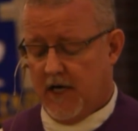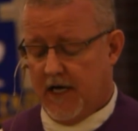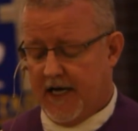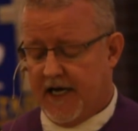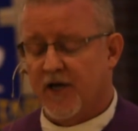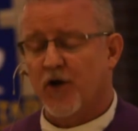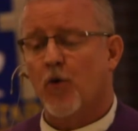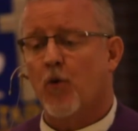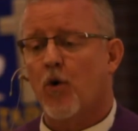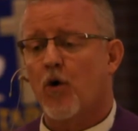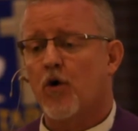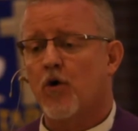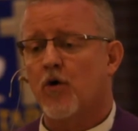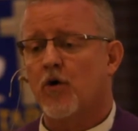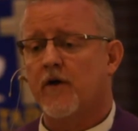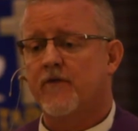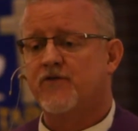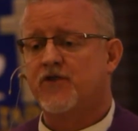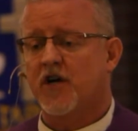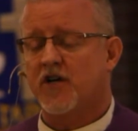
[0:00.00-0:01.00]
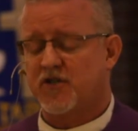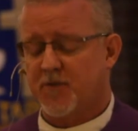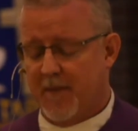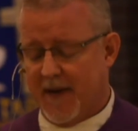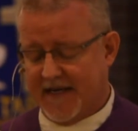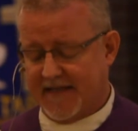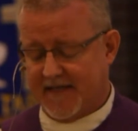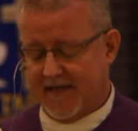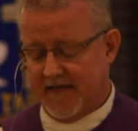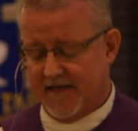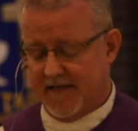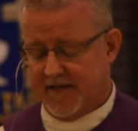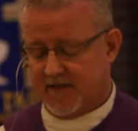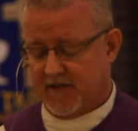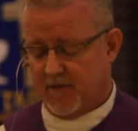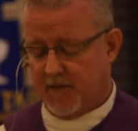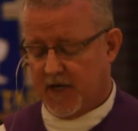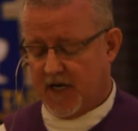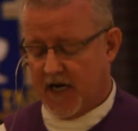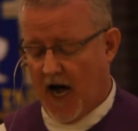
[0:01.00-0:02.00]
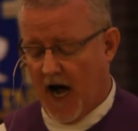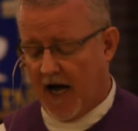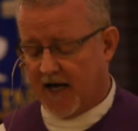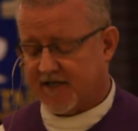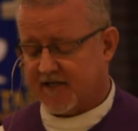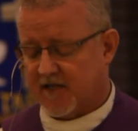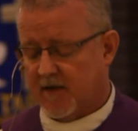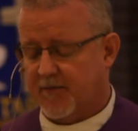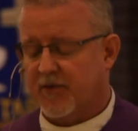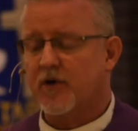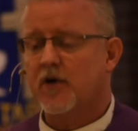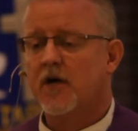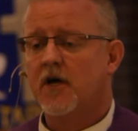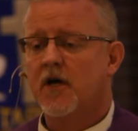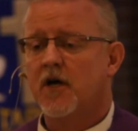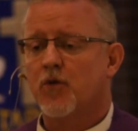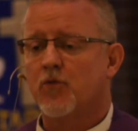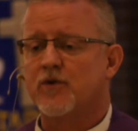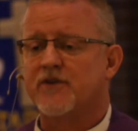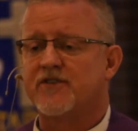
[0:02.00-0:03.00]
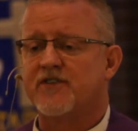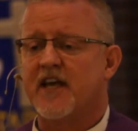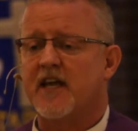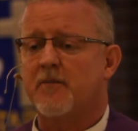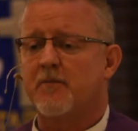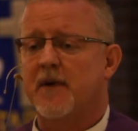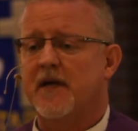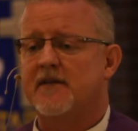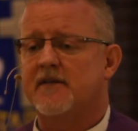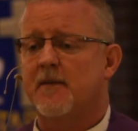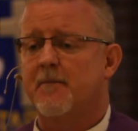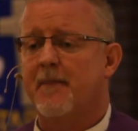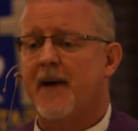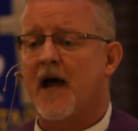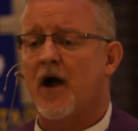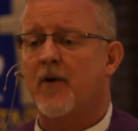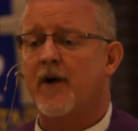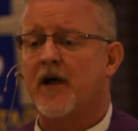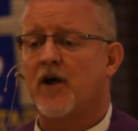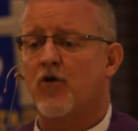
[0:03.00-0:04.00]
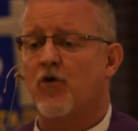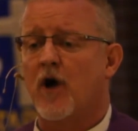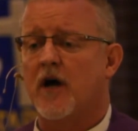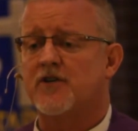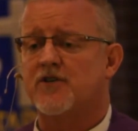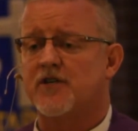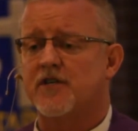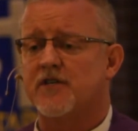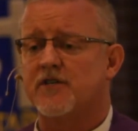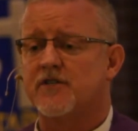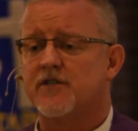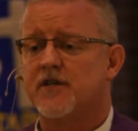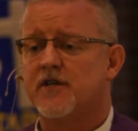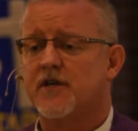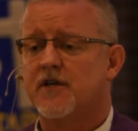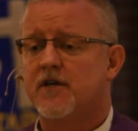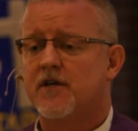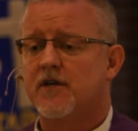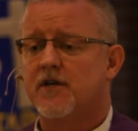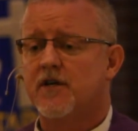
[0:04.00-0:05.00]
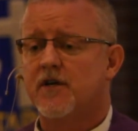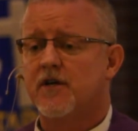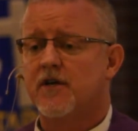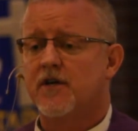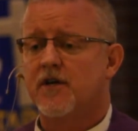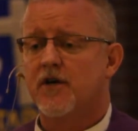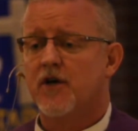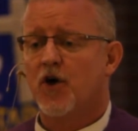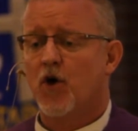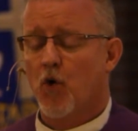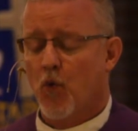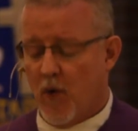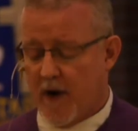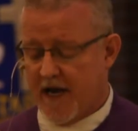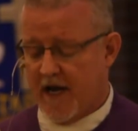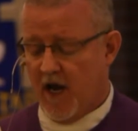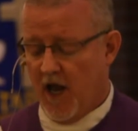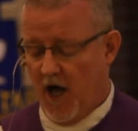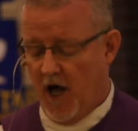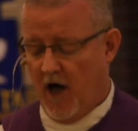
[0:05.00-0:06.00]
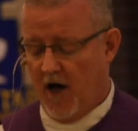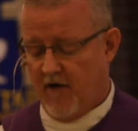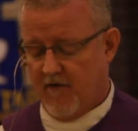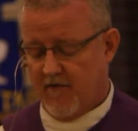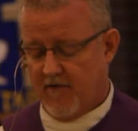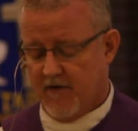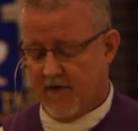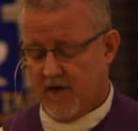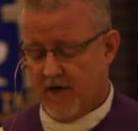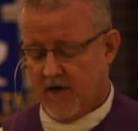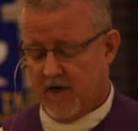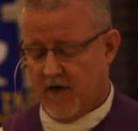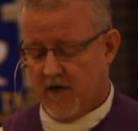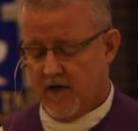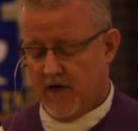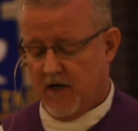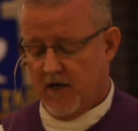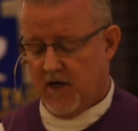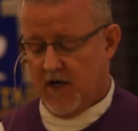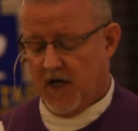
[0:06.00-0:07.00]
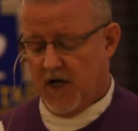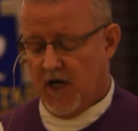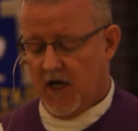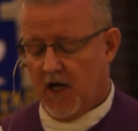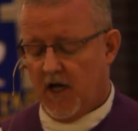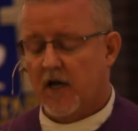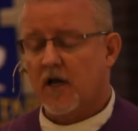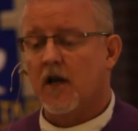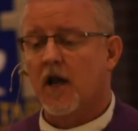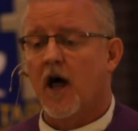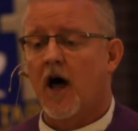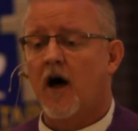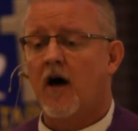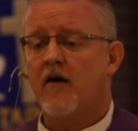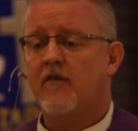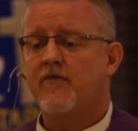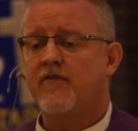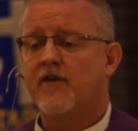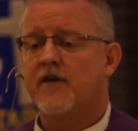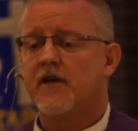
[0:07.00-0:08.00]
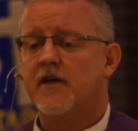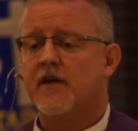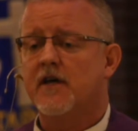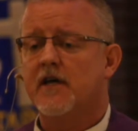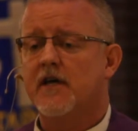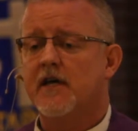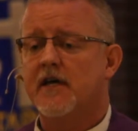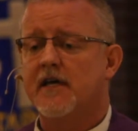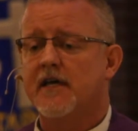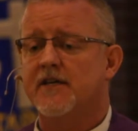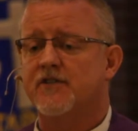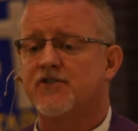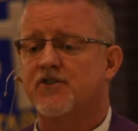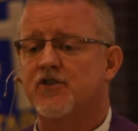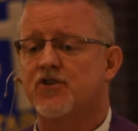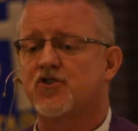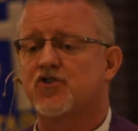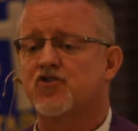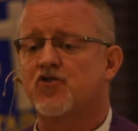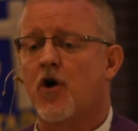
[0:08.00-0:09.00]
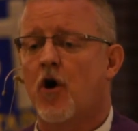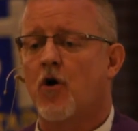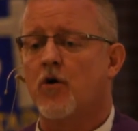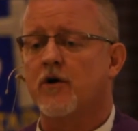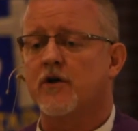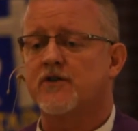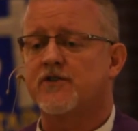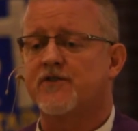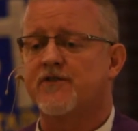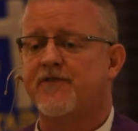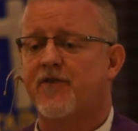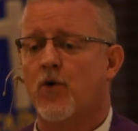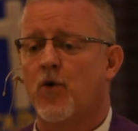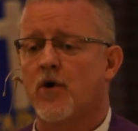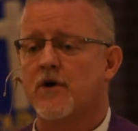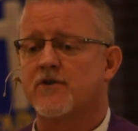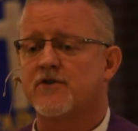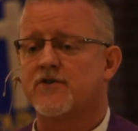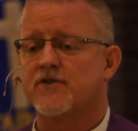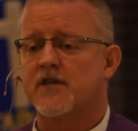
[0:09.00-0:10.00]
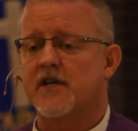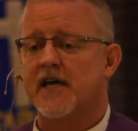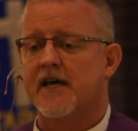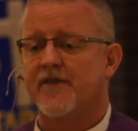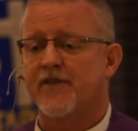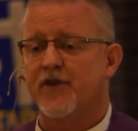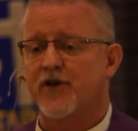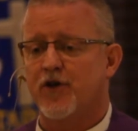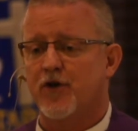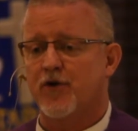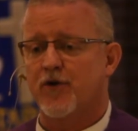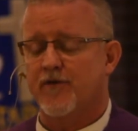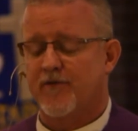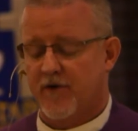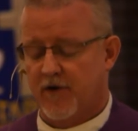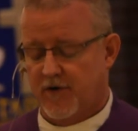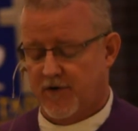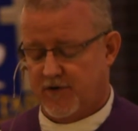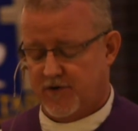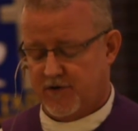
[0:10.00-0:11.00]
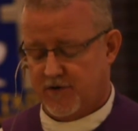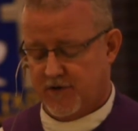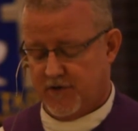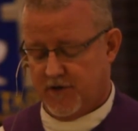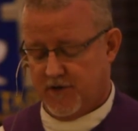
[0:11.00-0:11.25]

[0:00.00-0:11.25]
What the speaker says: In a world of judgmentalism, gossip, resentment, and bearing grudges, we love. Love is the strongest force in the universe.